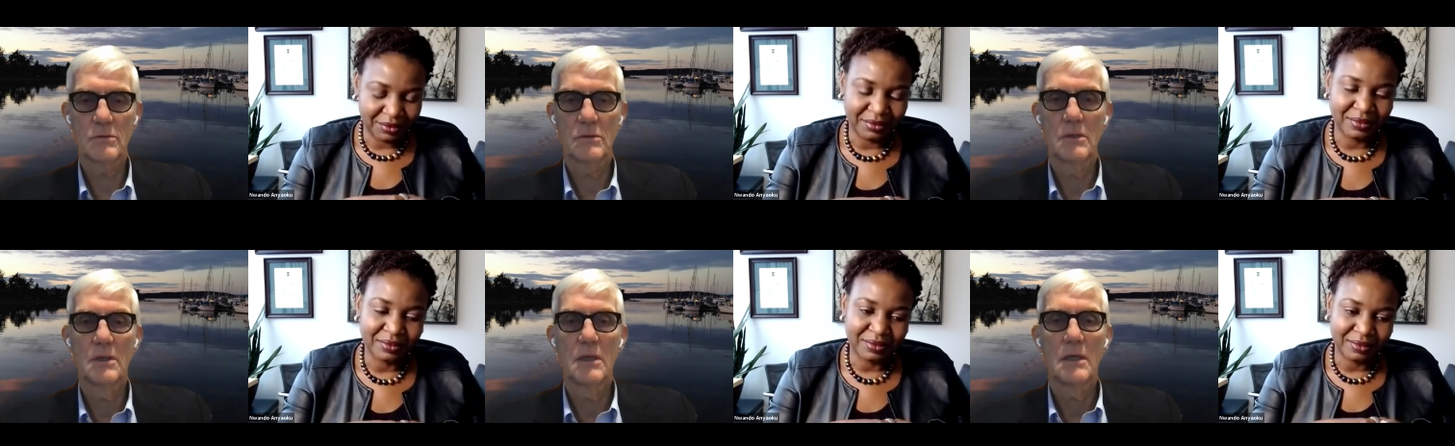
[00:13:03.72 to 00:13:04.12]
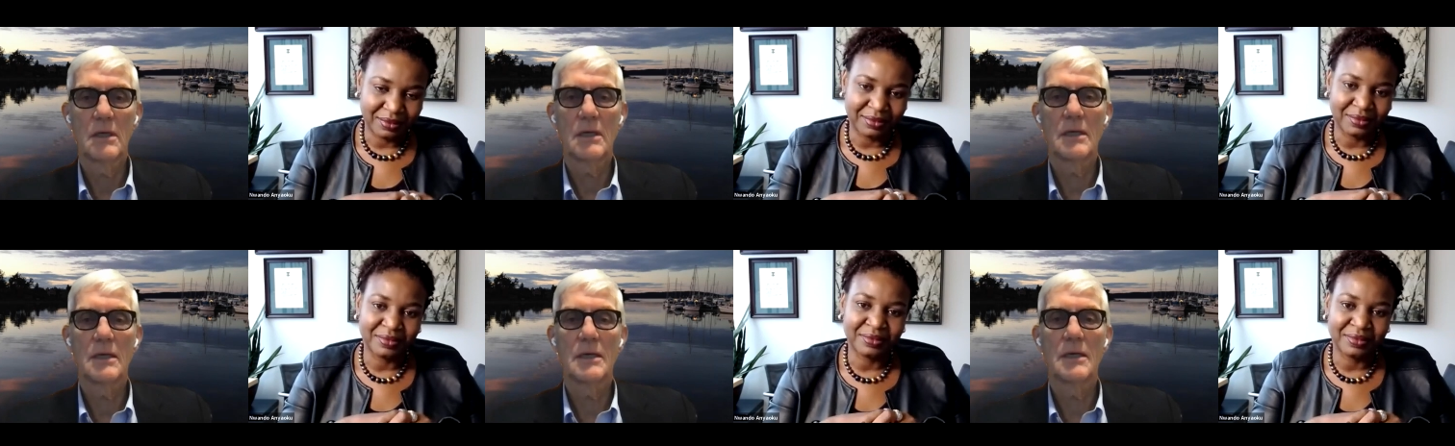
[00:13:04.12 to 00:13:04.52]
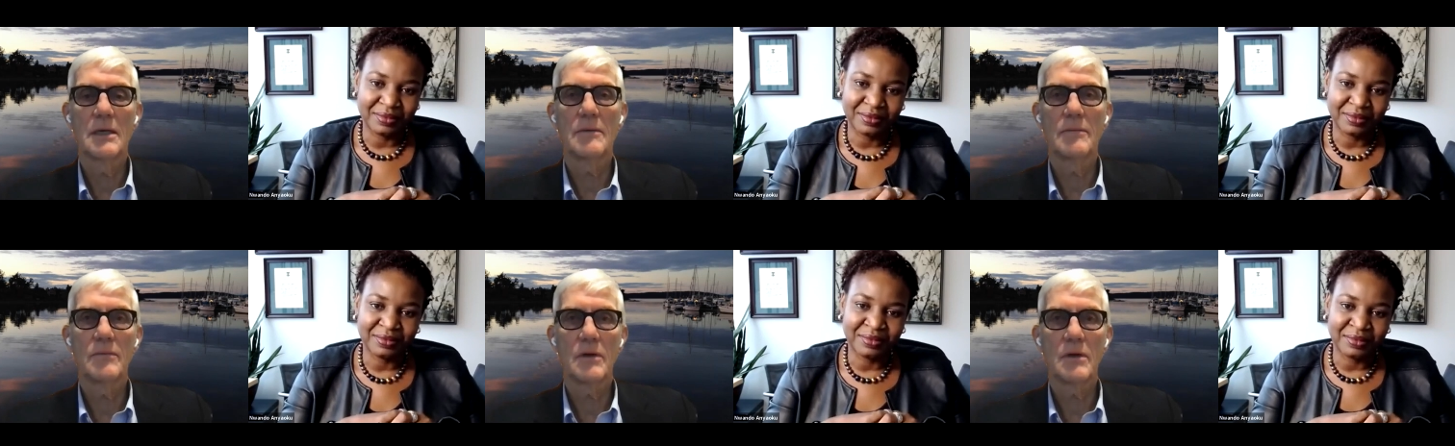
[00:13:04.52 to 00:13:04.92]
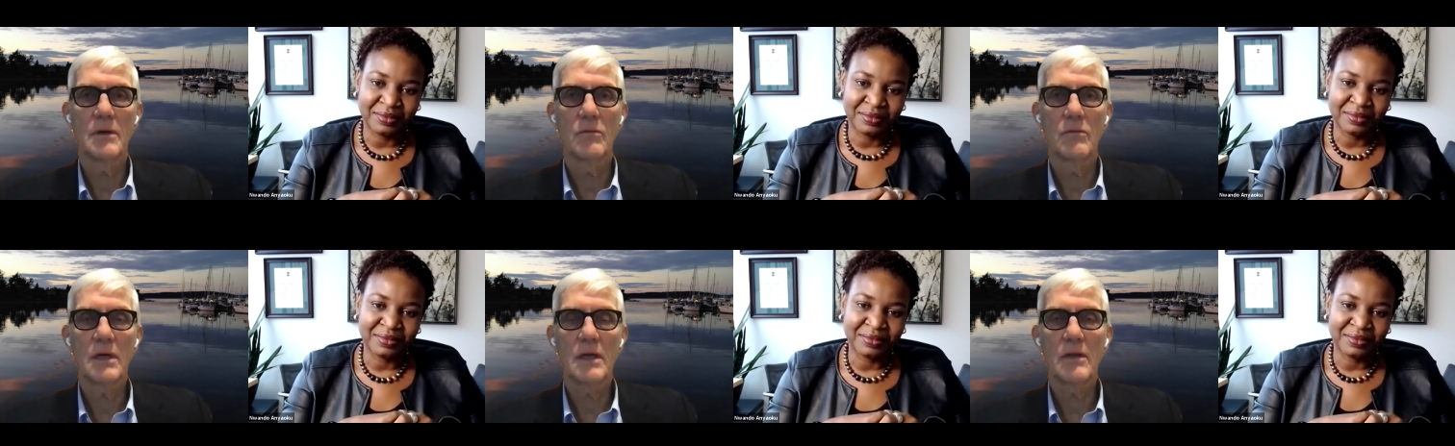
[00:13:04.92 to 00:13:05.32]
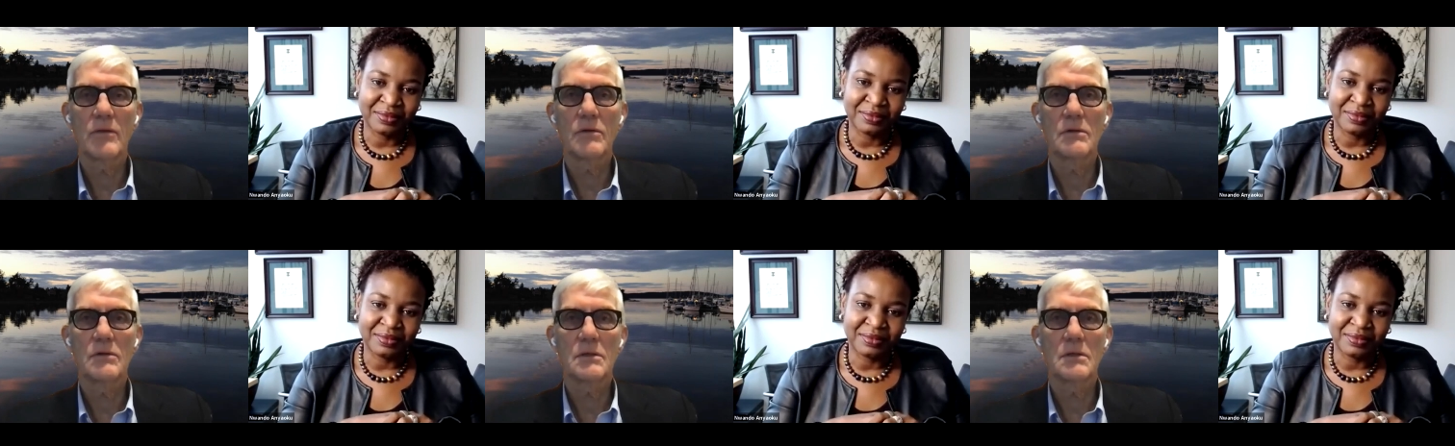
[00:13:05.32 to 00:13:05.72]
Speaker 1: you. Um, what
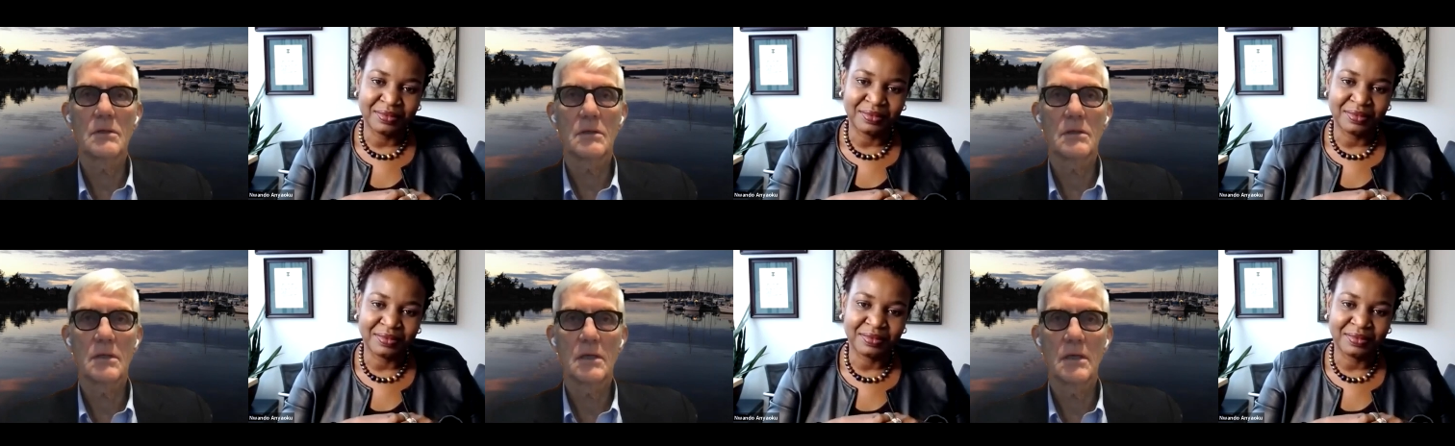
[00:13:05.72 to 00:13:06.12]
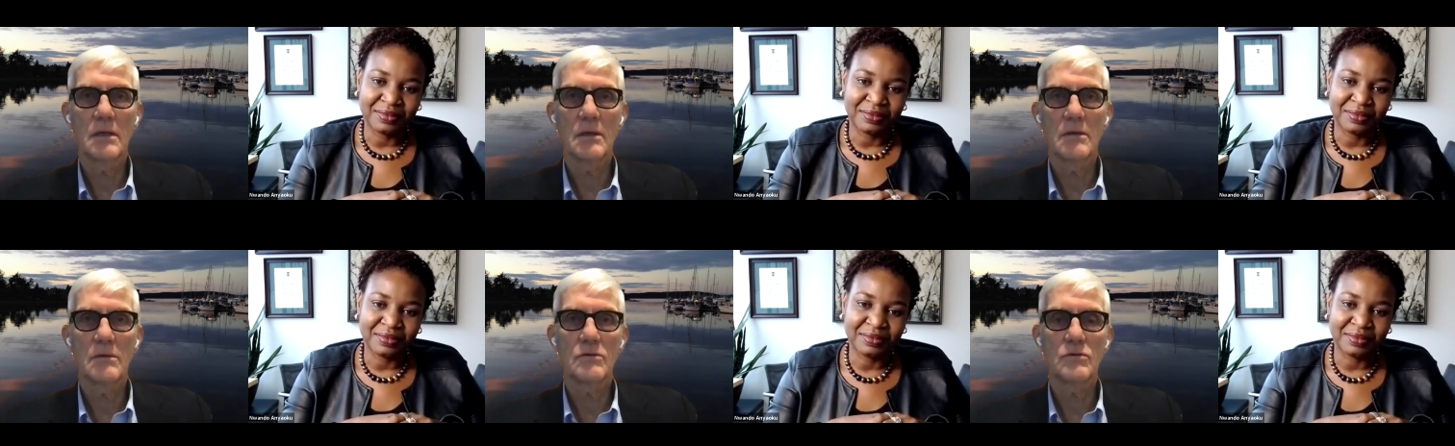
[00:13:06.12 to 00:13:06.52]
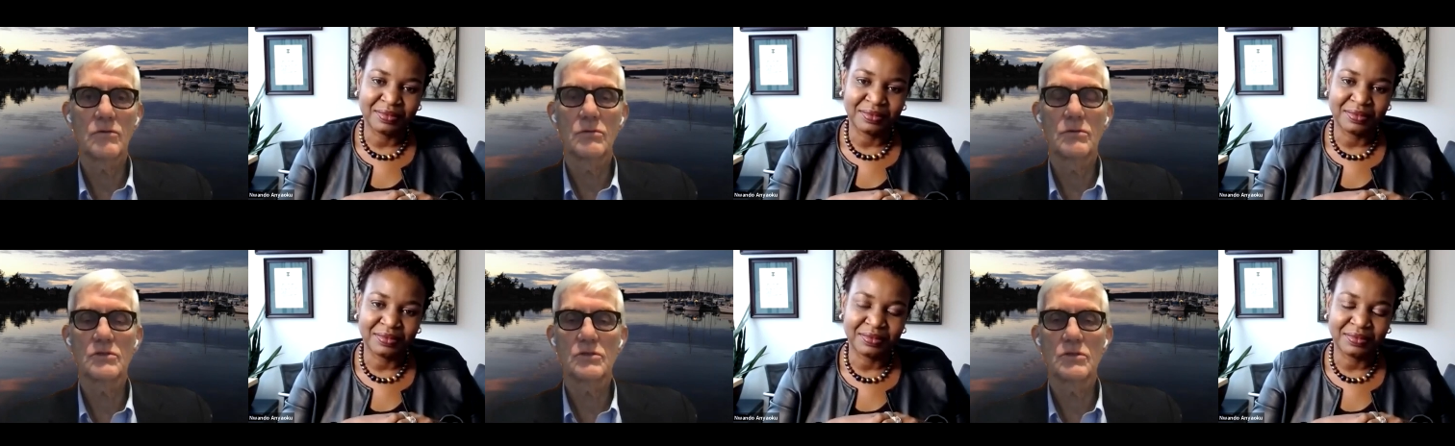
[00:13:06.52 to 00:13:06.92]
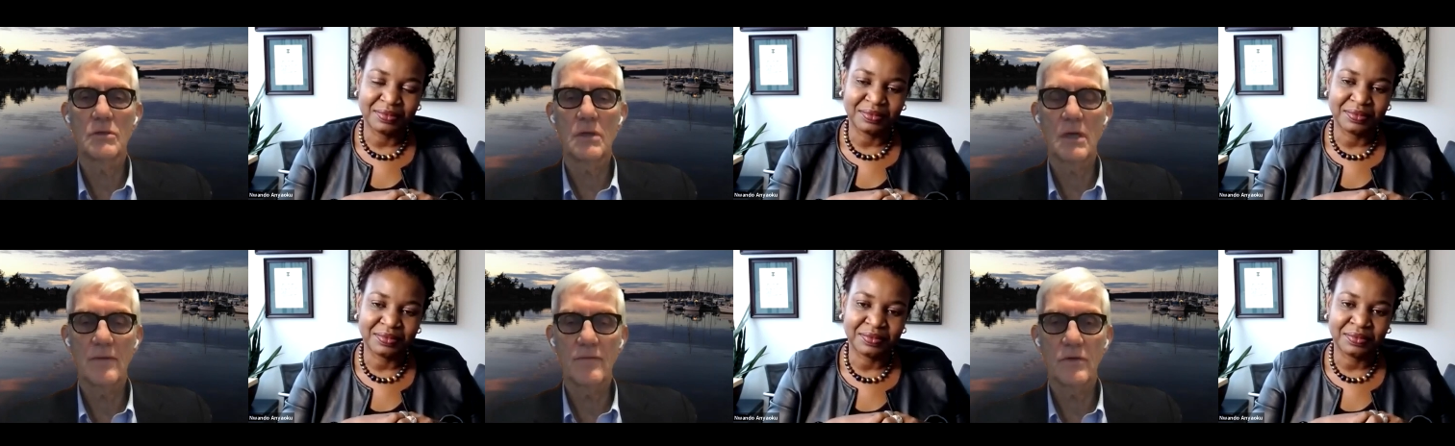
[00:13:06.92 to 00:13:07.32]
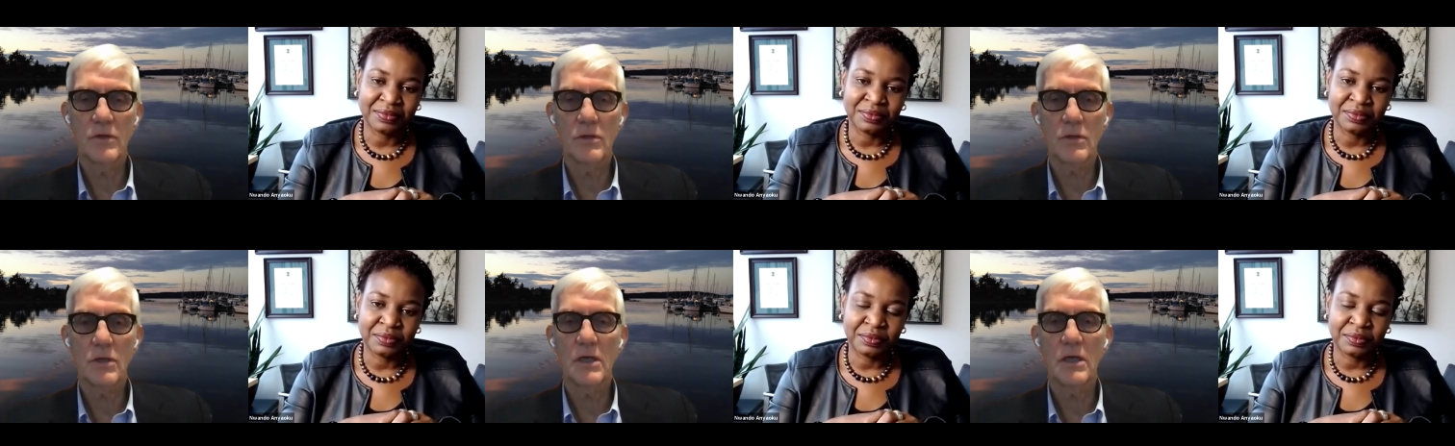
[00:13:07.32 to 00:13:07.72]
other uh, tools do you have
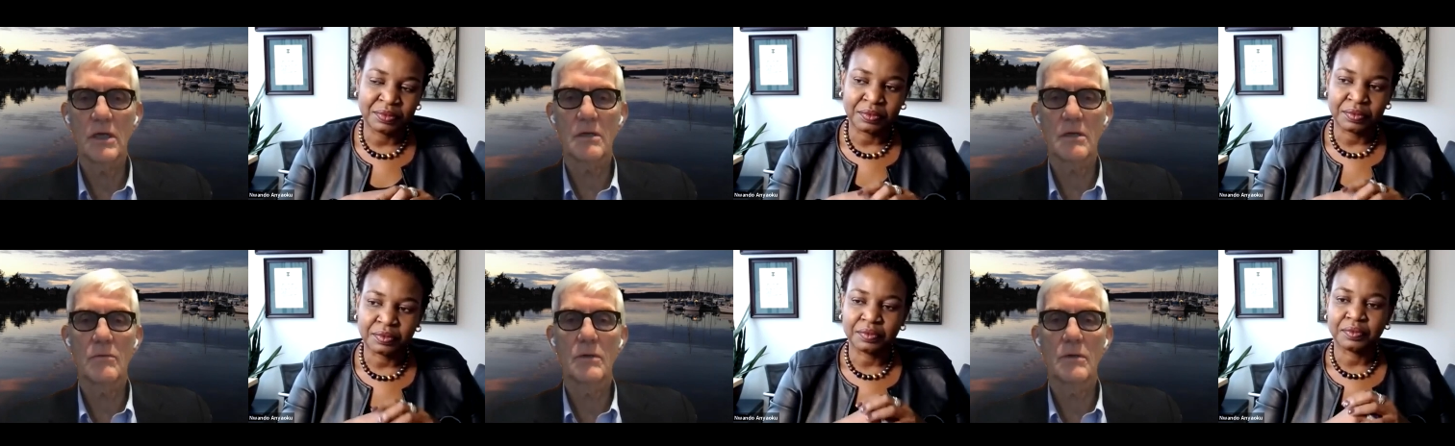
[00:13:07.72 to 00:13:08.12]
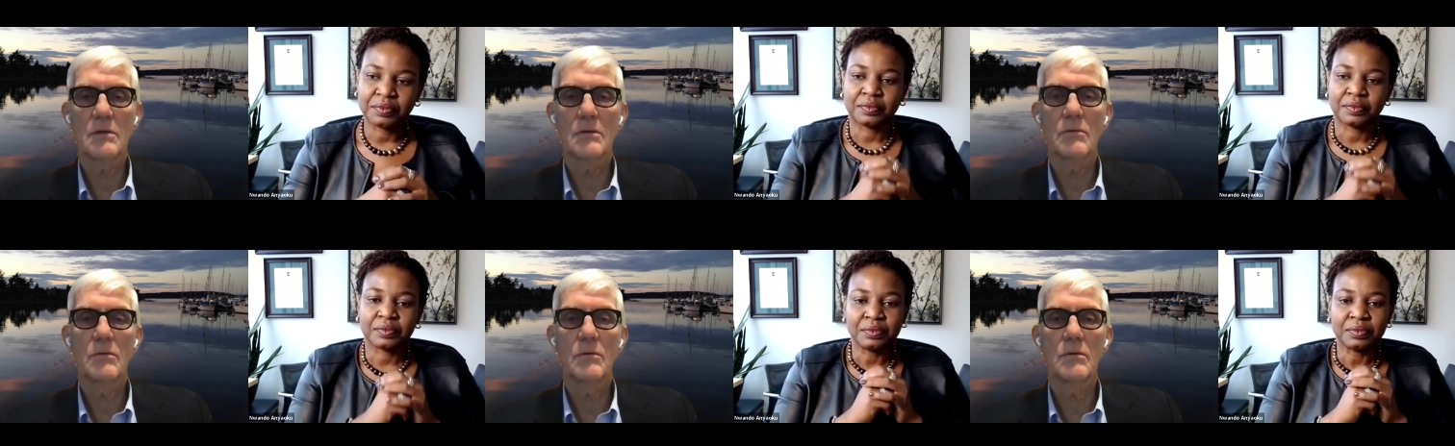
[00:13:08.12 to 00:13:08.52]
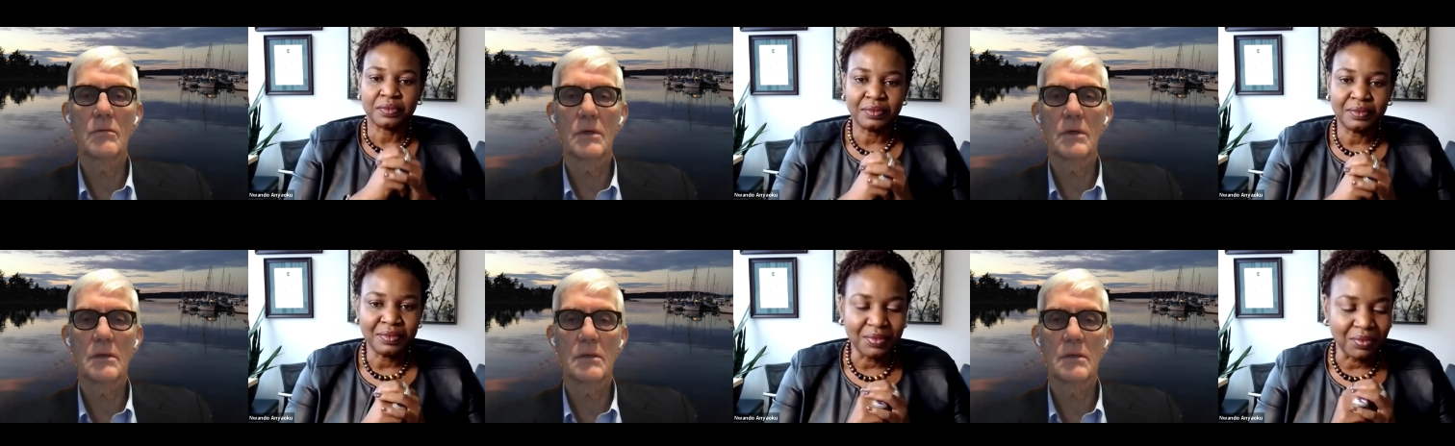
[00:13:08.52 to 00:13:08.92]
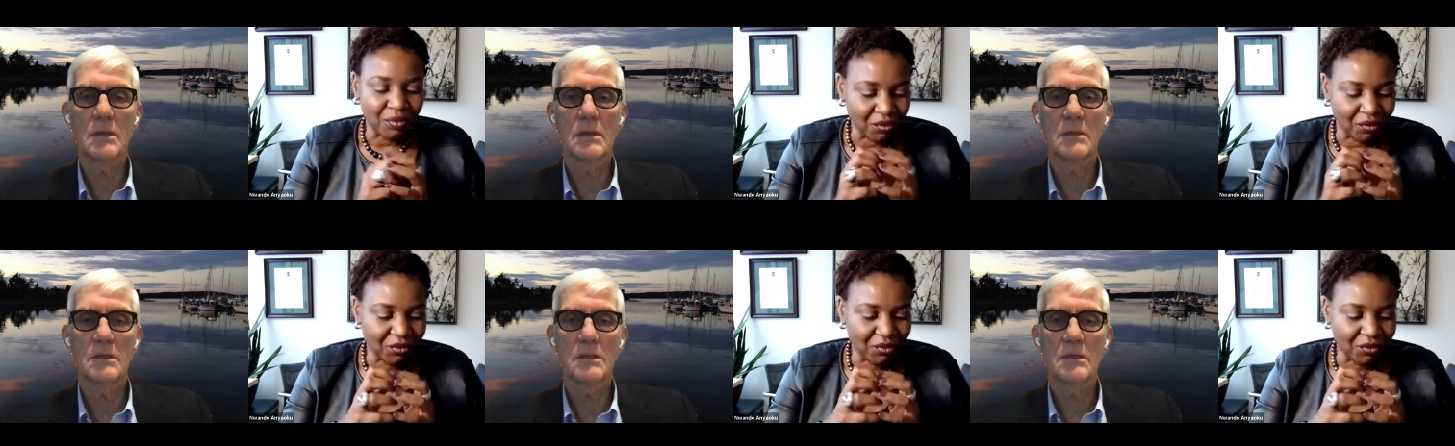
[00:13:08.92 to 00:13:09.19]
in your kit? What, what